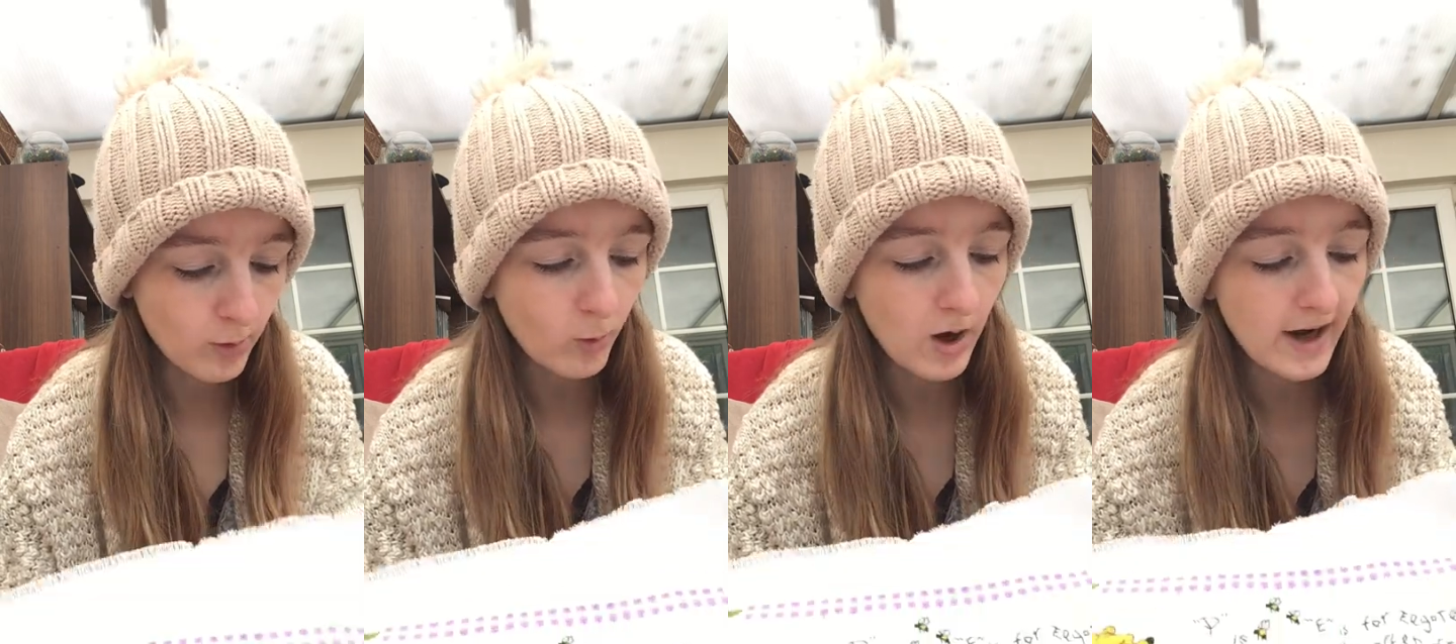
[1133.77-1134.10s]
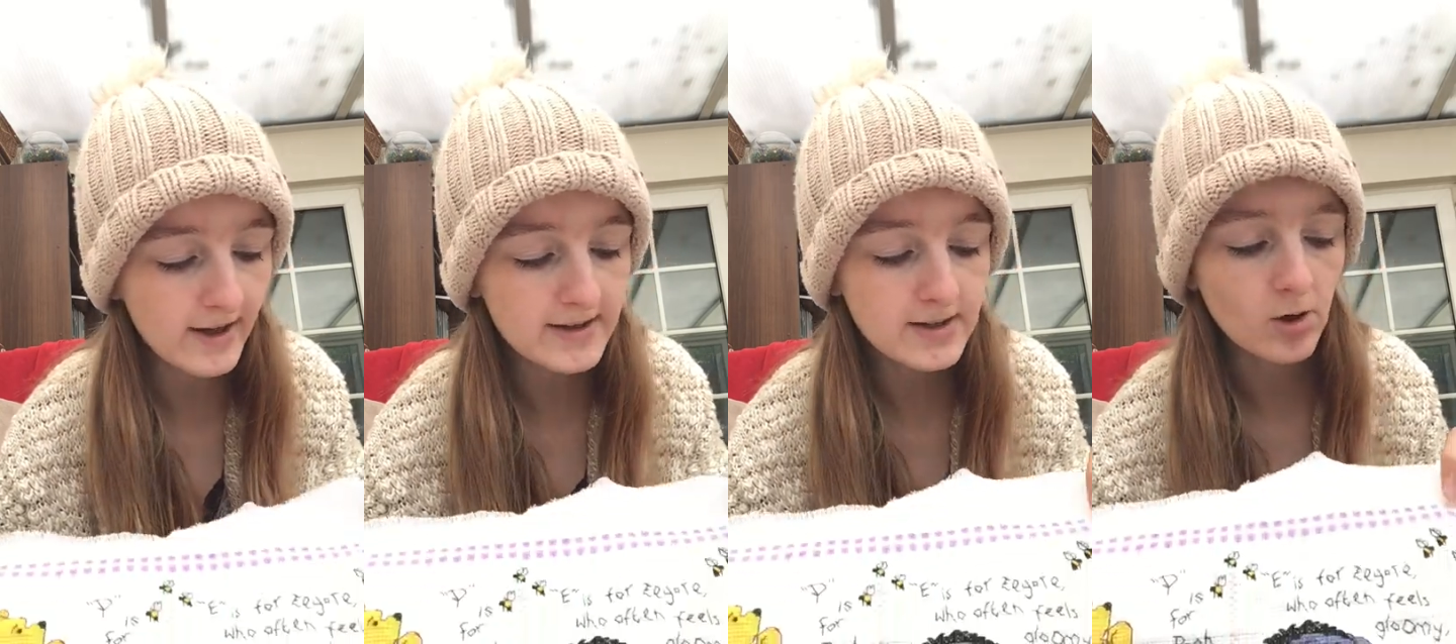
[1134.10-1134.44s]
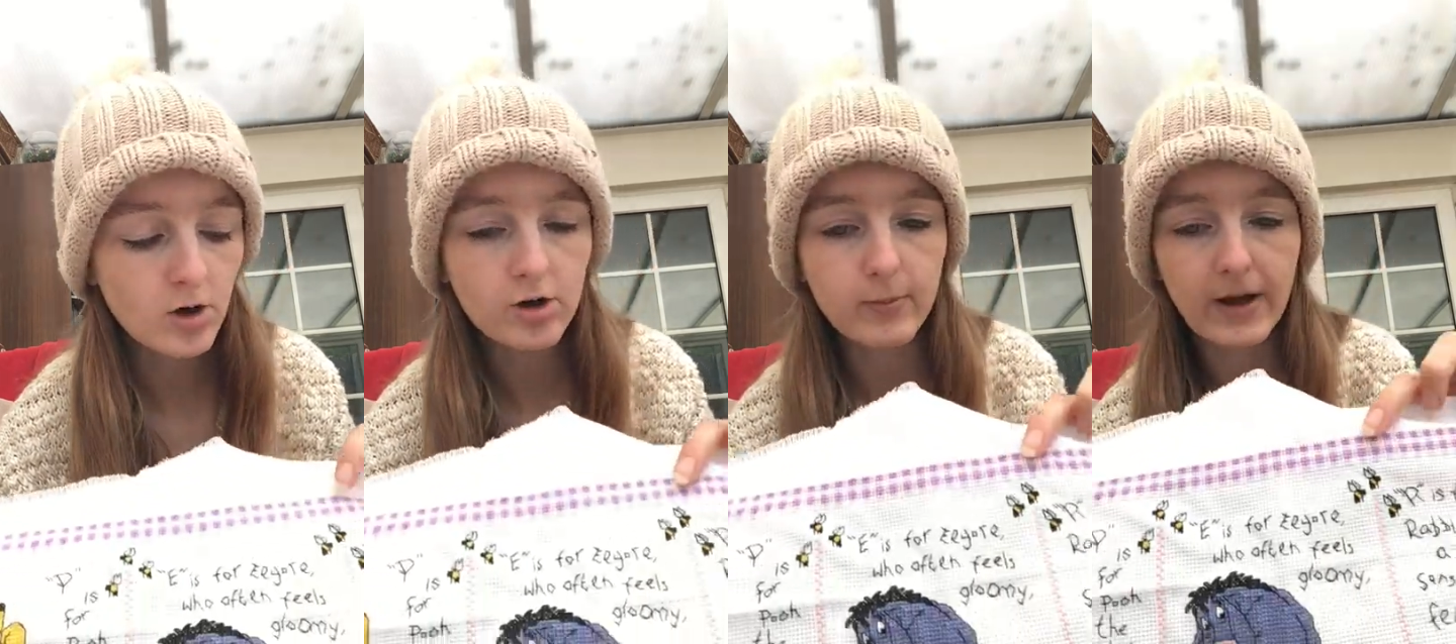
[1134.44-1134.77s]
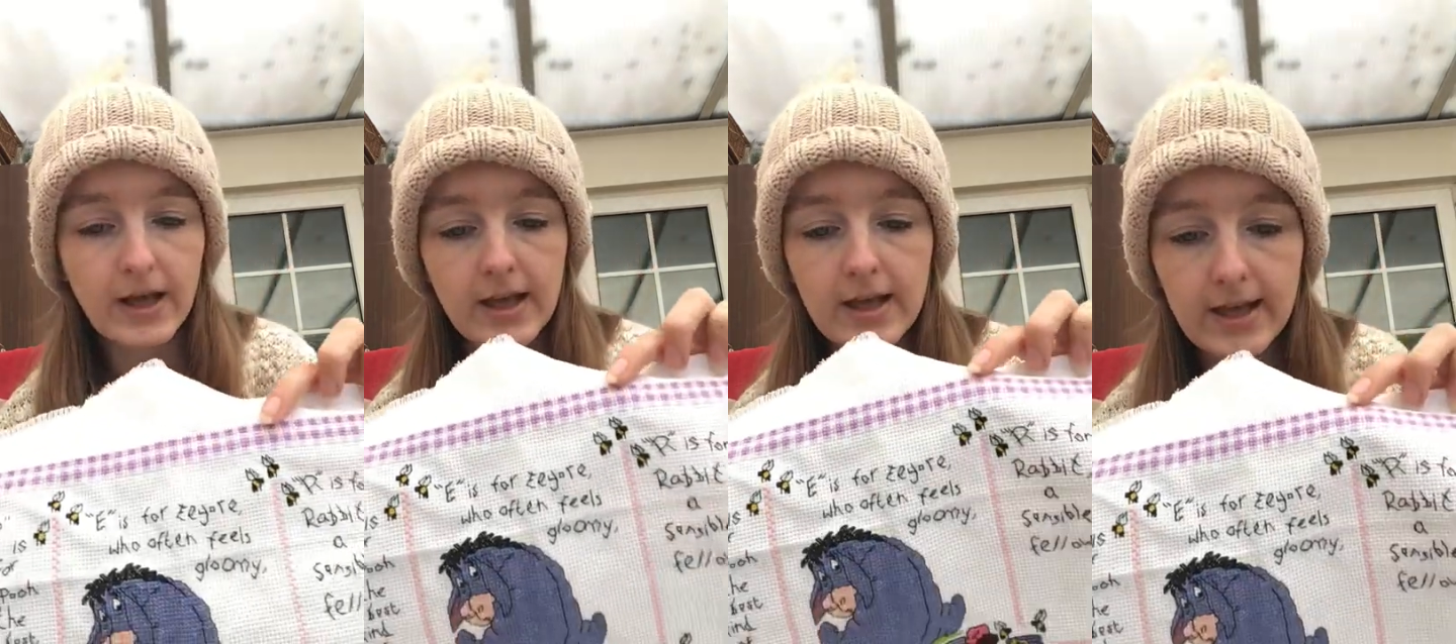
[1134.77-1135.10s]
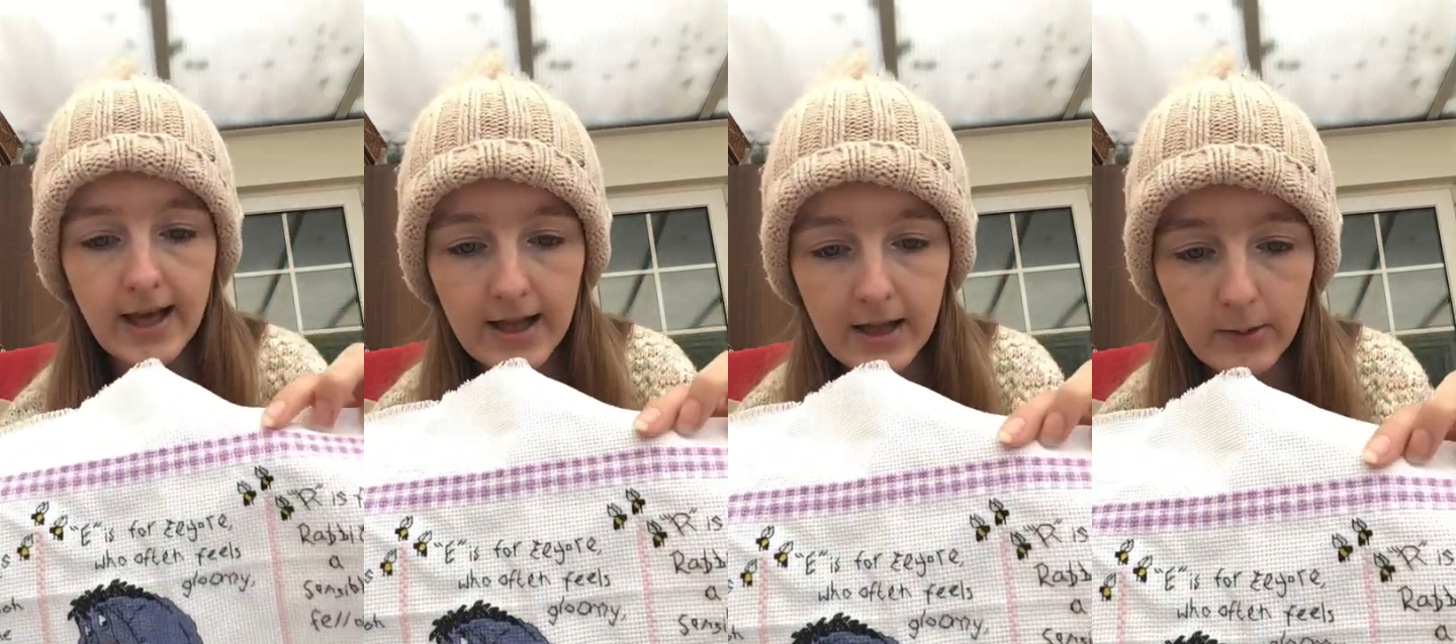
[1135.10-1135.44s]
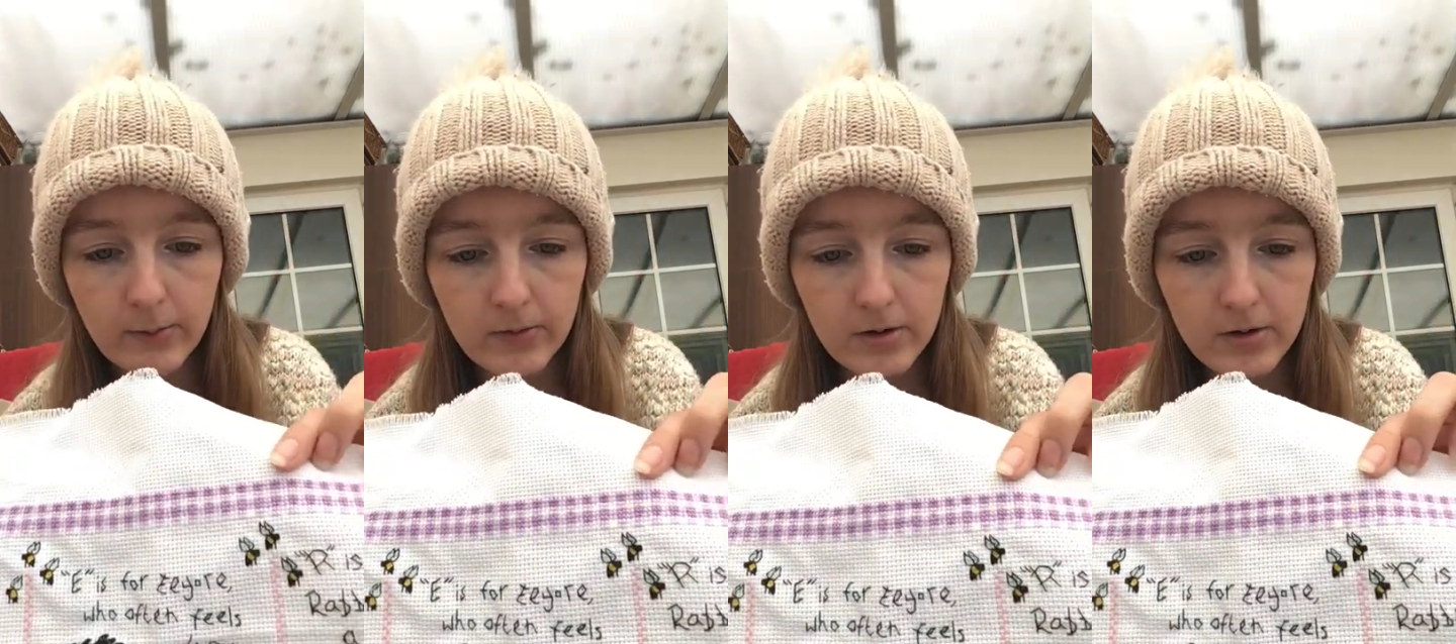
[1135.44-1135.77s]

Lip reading: white's gone a bit yellow,